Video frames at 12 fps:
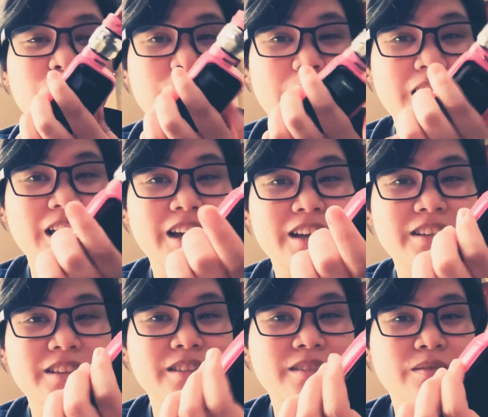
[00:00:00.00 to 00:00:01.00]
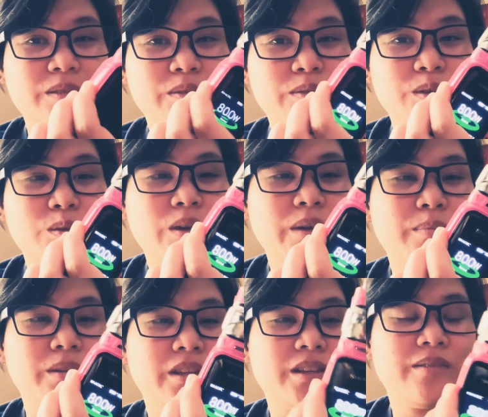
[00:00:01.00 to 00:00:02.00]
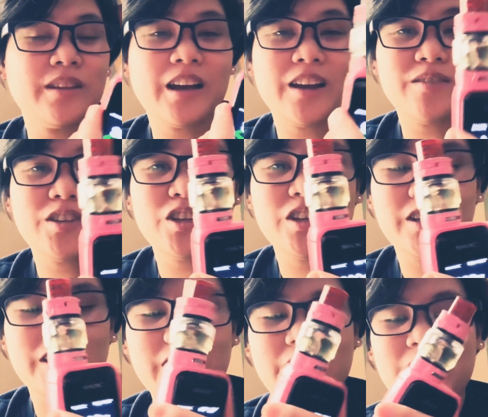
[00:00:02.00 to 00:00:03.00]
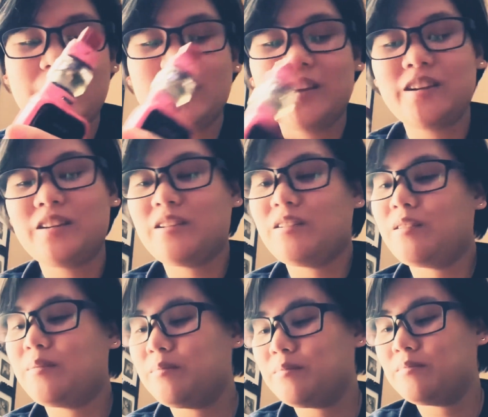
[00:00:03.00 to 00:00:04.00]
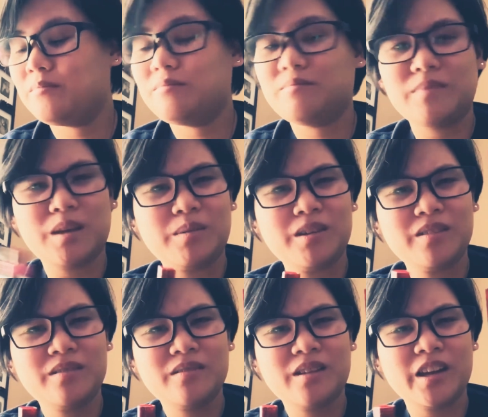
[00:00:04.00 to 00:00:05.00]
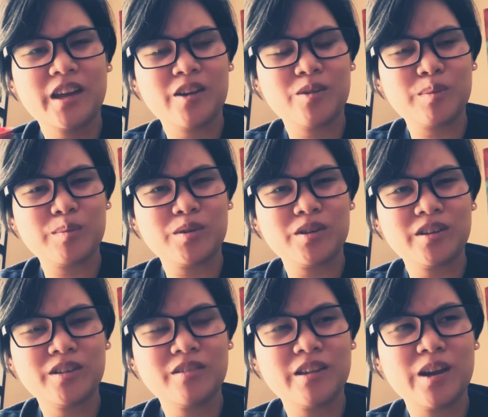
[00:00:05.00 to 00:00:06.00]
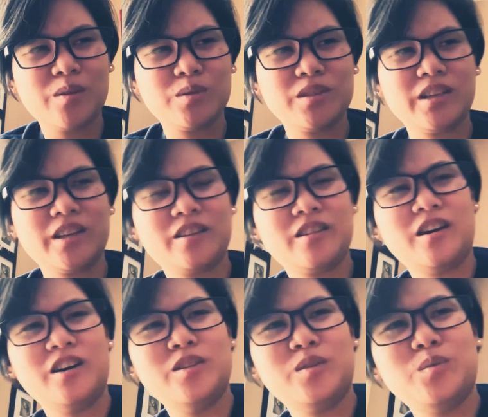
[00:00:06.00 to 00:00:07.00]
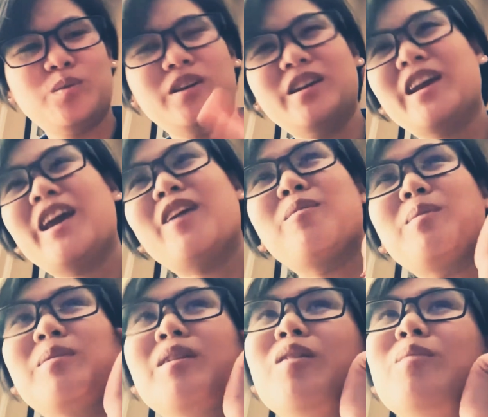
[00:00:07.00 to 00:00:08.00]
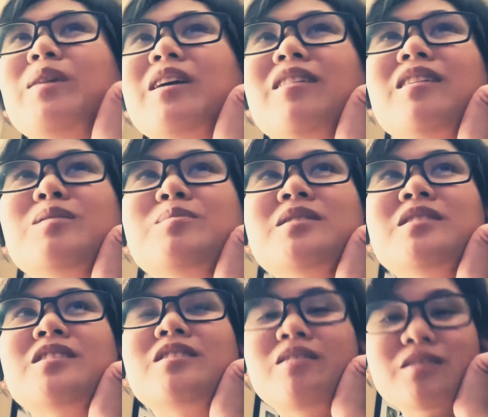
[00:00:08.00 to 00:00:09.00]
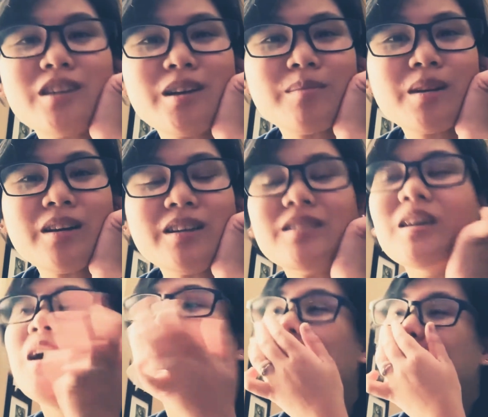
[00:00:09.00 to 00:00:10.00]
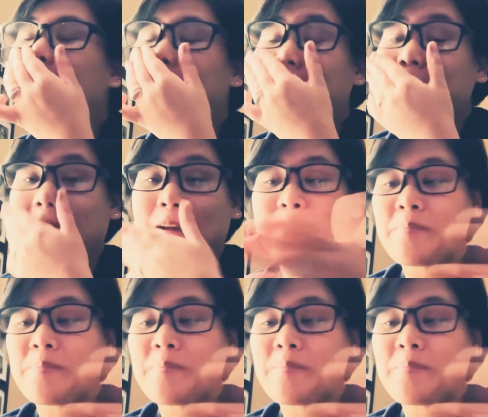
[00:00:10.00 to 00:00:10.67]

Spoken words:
my last review, I believe, that I've done, and maybe I can't remember. That was like the other one. I can't remember. Oh my god, it's been such a long time, guys. But anyway,